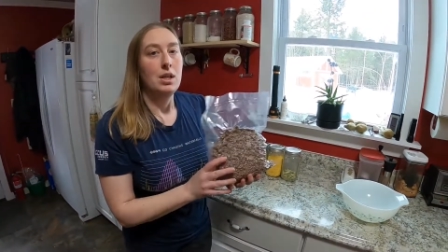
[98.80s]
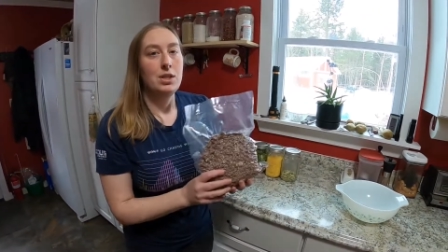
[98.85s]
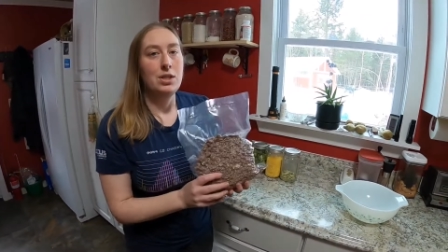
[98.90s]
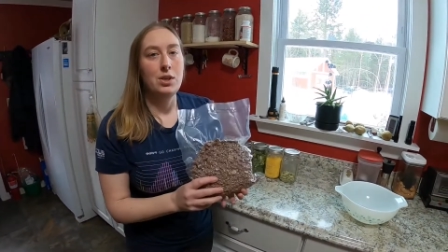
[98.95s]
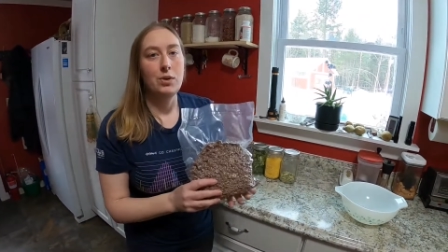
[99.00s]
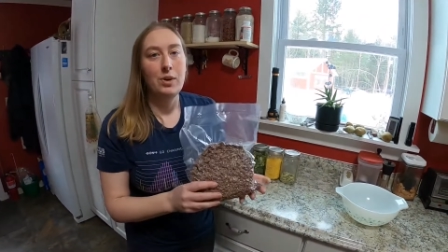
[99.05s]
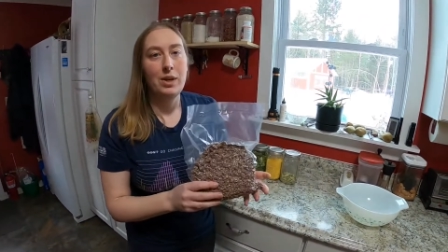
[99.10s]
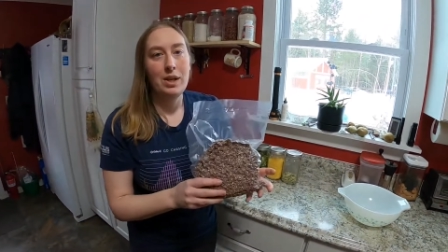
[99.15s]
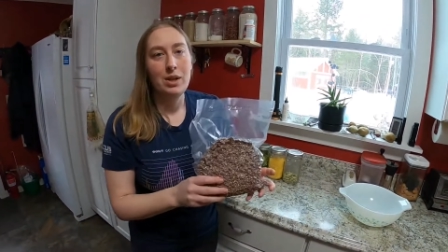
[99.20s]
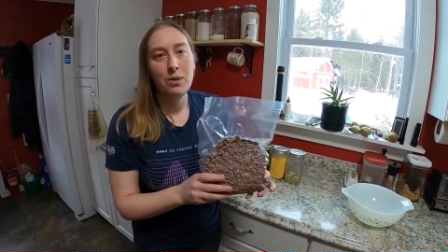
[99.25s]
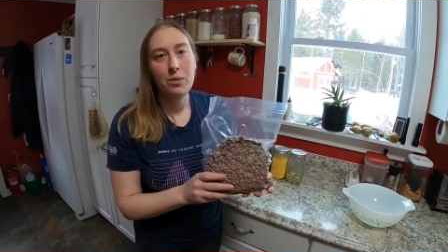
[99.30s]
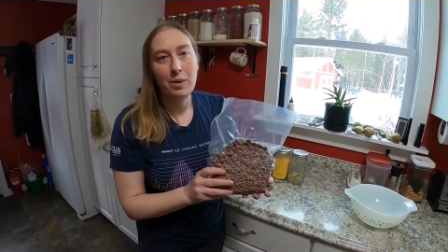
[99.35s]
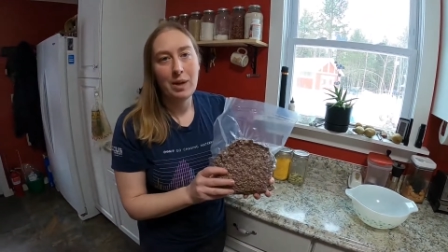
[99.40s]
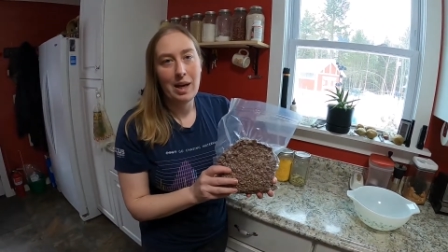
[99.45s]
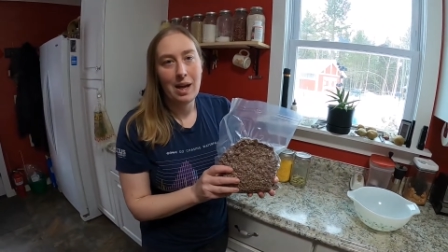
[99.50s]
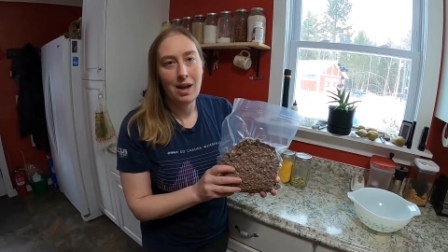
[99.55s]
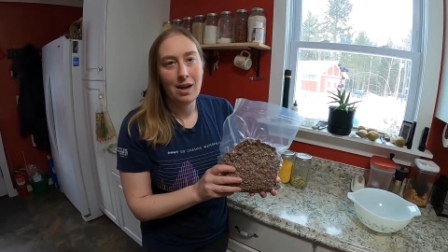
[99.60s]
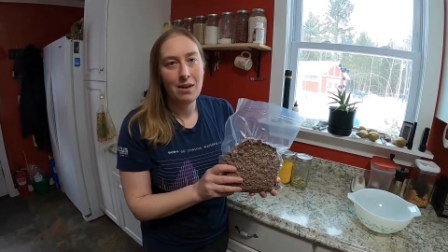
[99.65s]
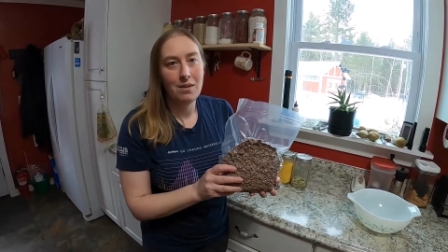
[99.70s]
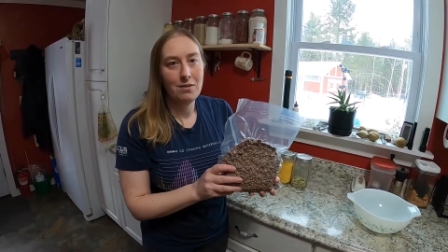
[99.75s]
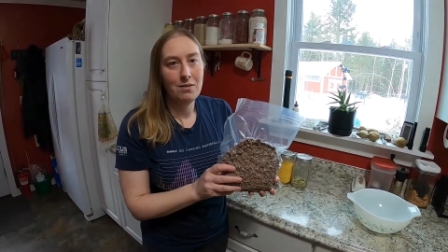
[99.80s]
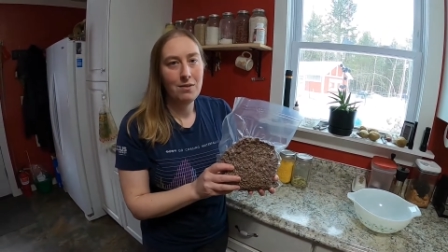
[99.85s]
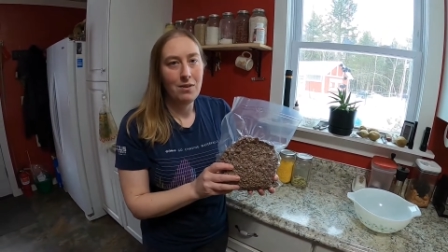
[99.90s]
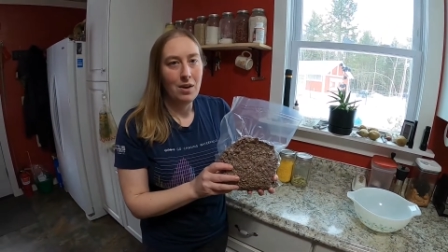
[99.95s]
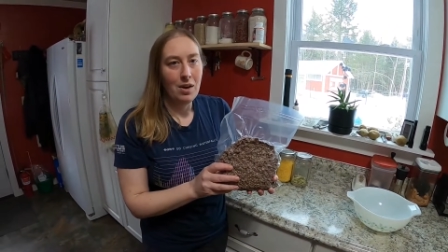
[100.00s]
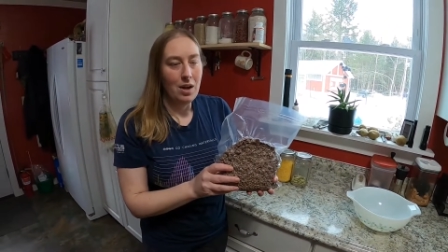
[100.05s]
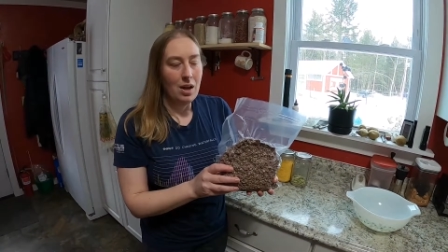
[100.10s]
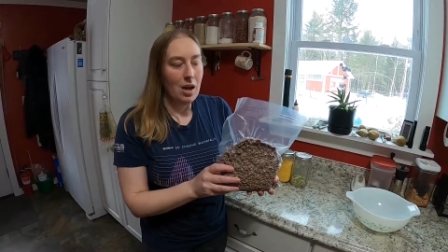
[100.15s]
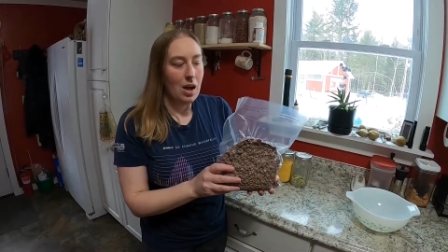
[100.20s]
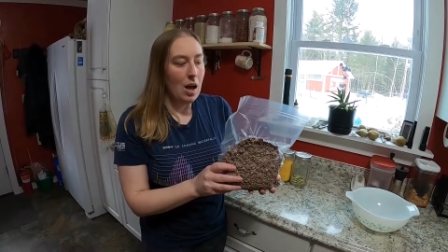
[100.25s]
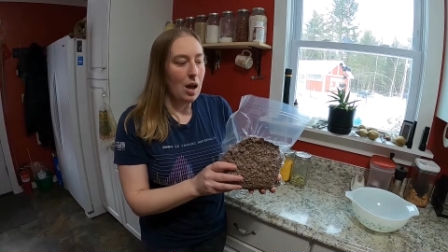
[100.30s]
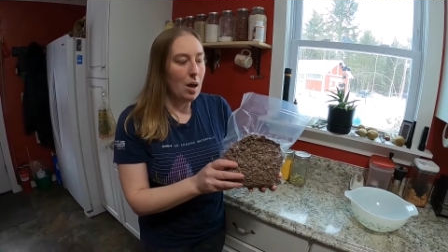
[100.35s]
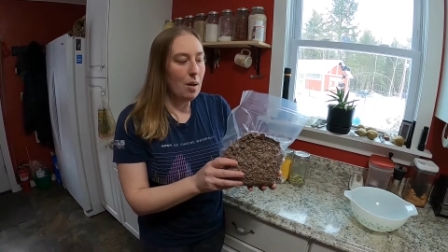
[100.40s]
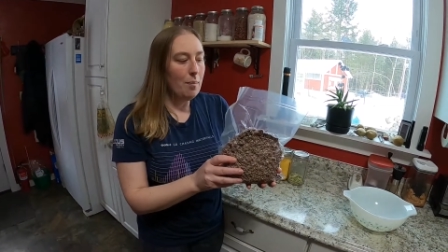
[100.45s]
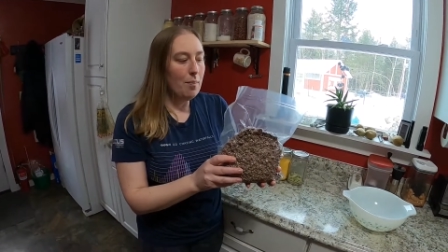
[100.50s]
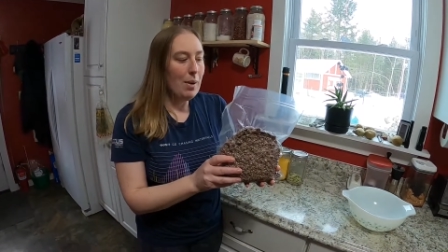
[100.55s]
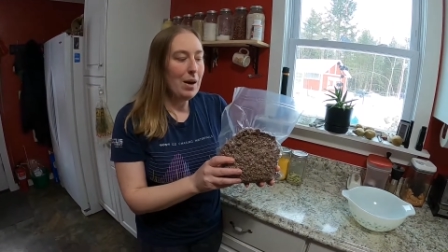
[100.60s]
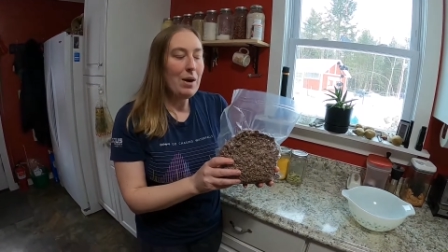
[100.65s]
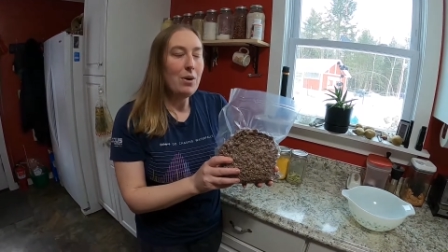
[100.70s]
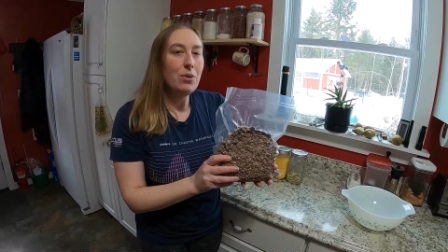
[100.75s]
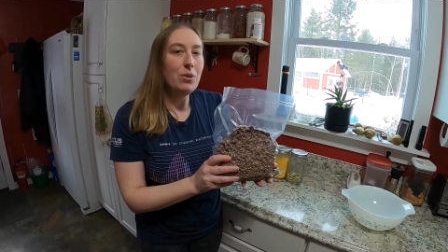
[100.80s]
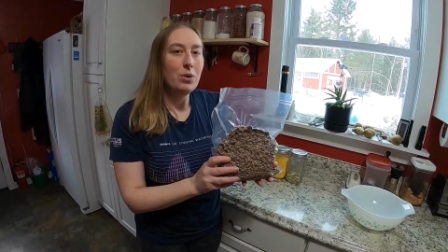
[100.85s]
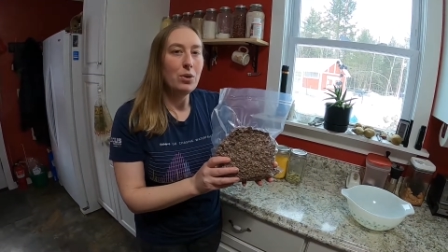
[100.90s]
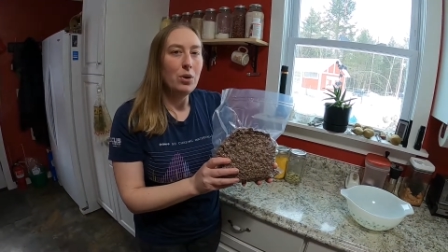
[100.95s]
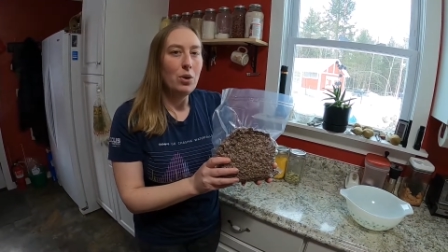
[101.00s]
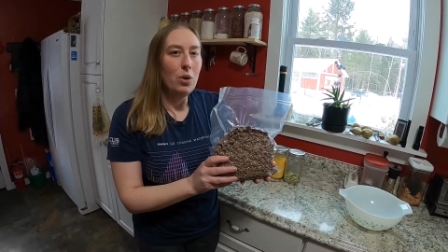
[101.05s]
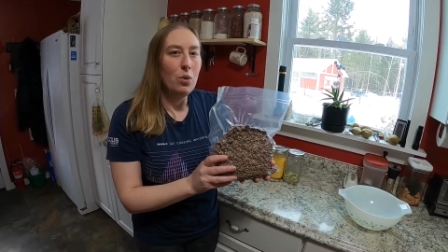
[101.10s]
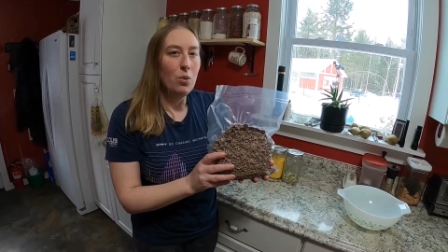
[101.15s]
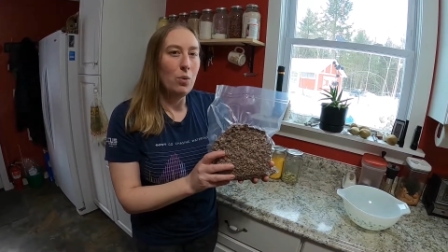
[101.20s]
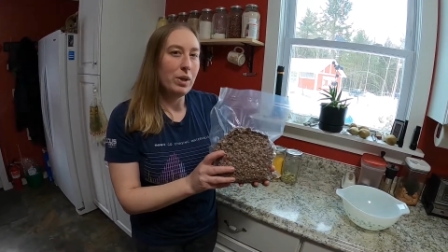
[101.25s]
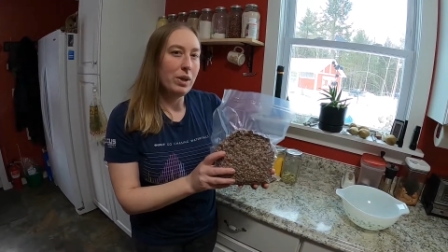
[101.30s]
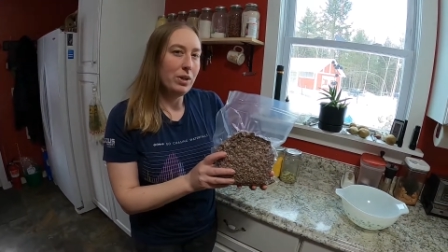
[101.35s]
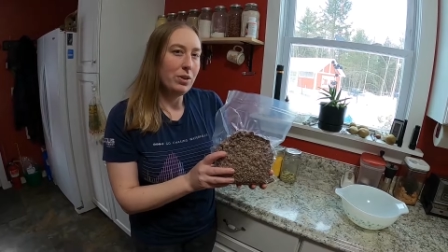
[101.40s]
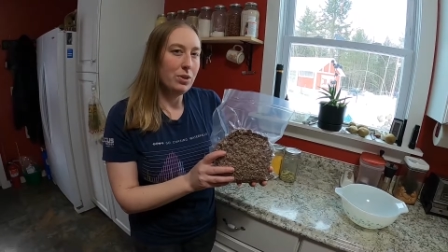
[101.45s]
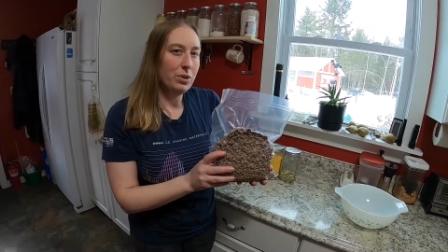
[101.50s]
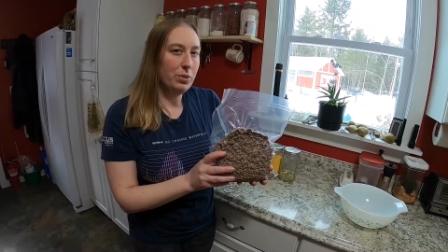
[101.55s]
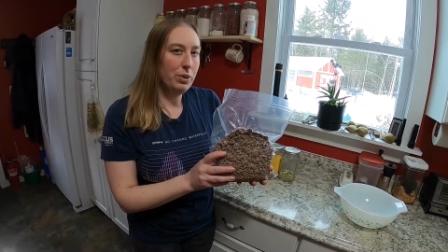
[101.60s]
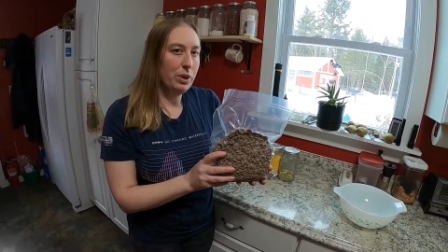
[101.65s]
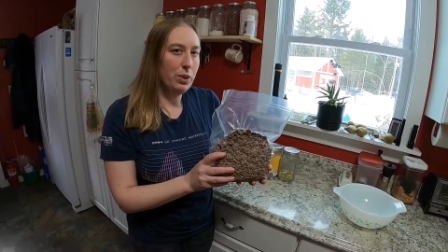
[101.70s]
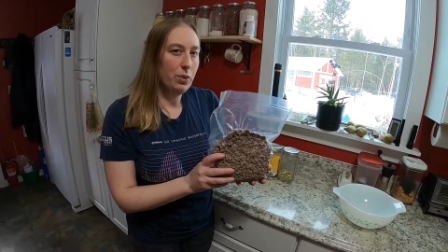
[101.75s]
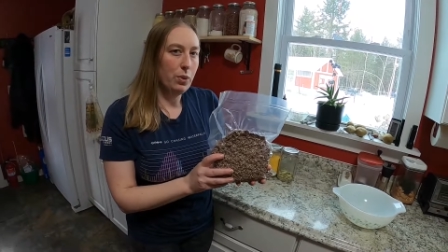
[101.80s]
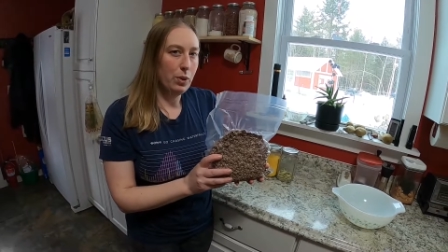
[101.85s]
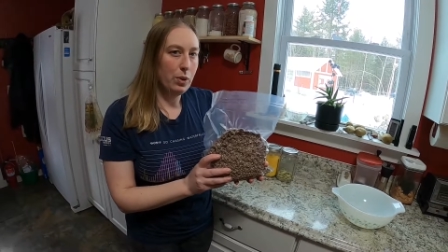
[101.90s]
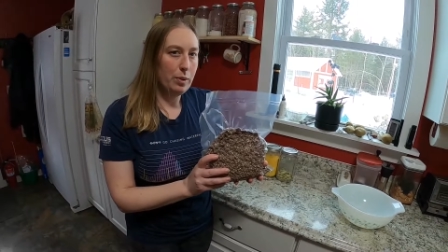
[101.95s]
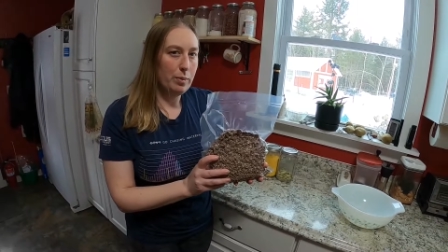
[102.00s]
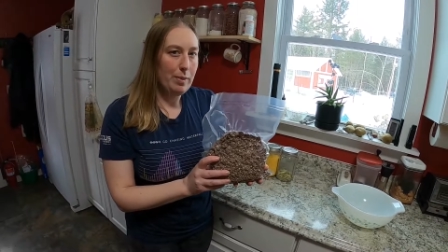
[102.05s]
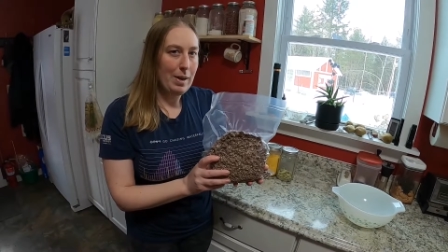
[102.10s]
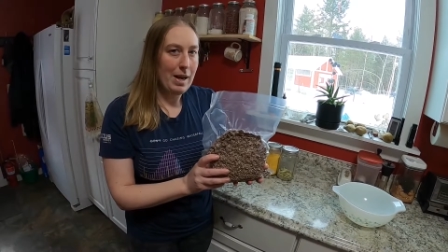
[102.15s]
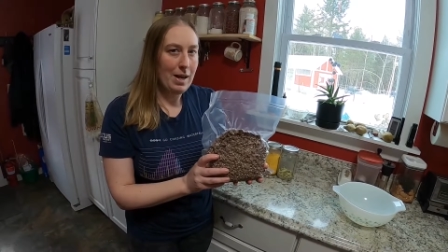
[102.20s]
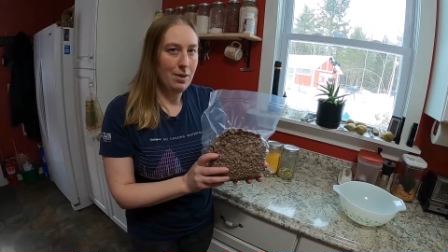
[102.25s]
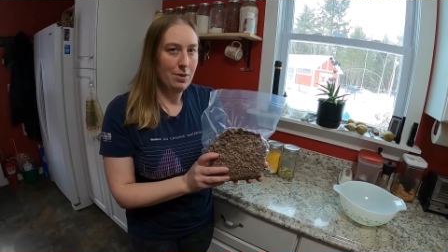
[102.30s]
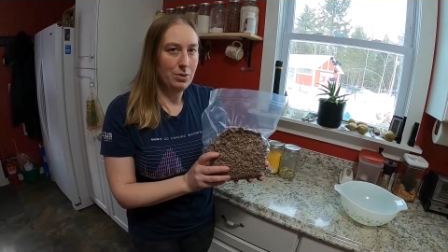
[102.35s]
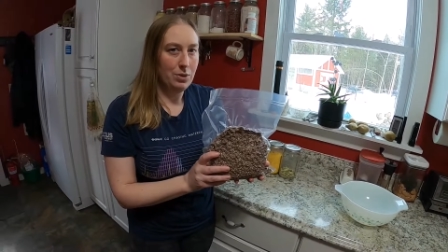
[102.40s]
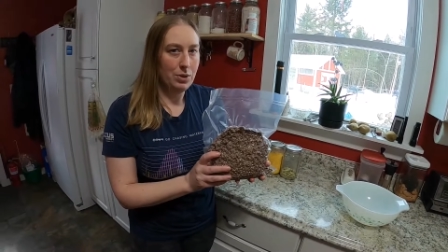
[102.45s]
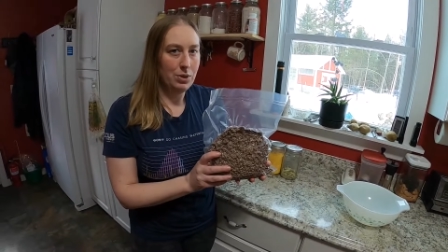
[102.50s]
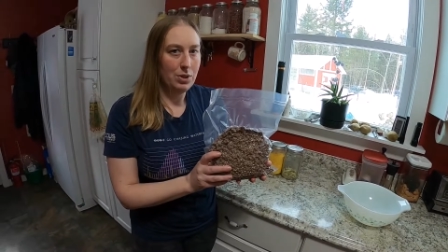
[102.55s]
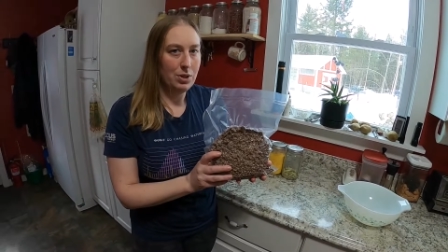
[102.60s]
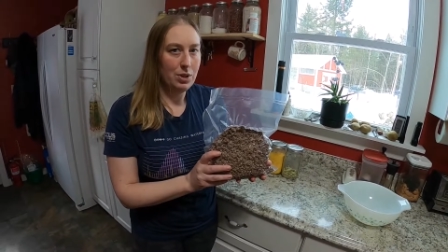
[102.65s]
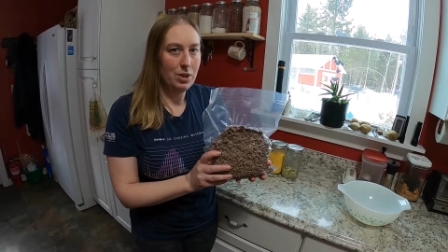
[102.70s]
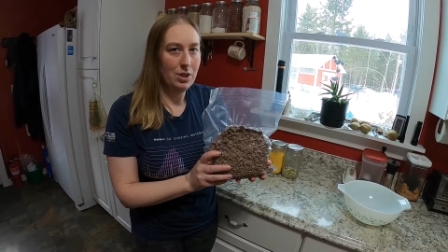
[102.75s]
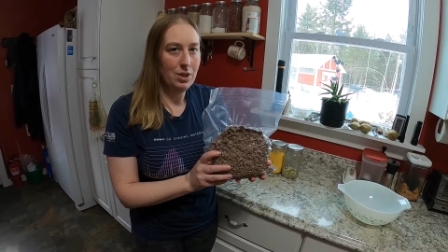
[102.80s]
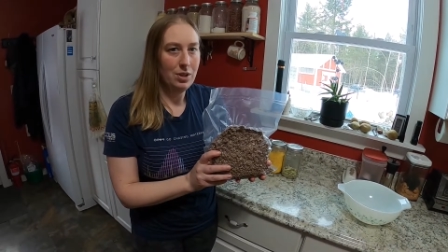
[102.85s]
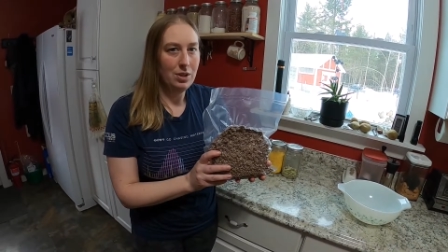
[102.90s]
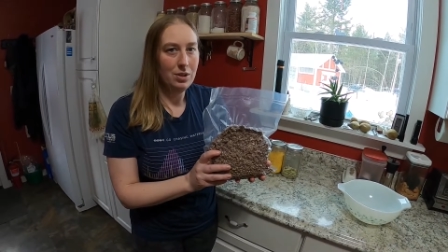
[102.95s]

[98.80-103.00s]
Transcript: So here we have about 1 3/4 pounds